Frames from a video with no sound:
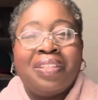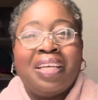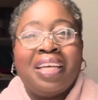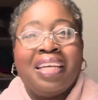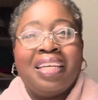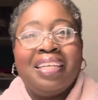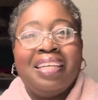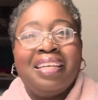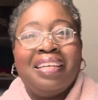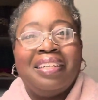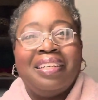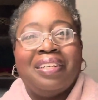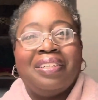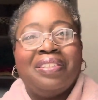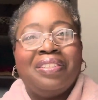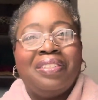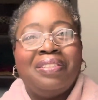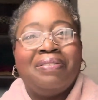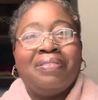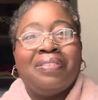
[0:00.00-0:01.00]
that you
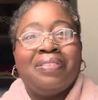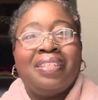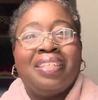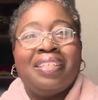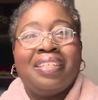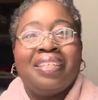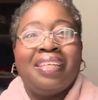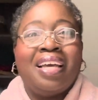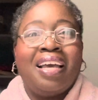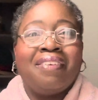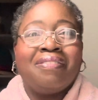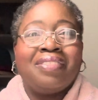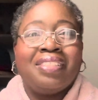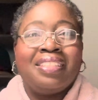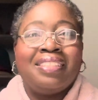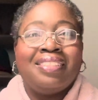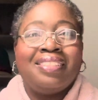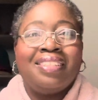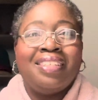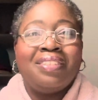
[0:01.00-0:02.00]
won't have
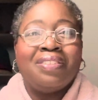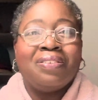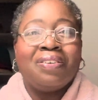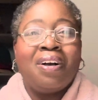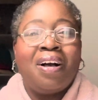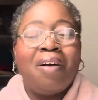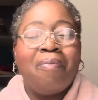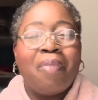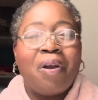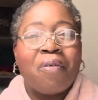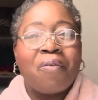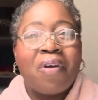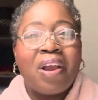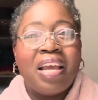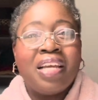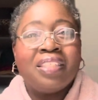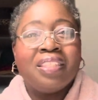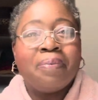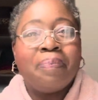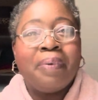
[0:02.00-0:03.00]
to sit through all my rants.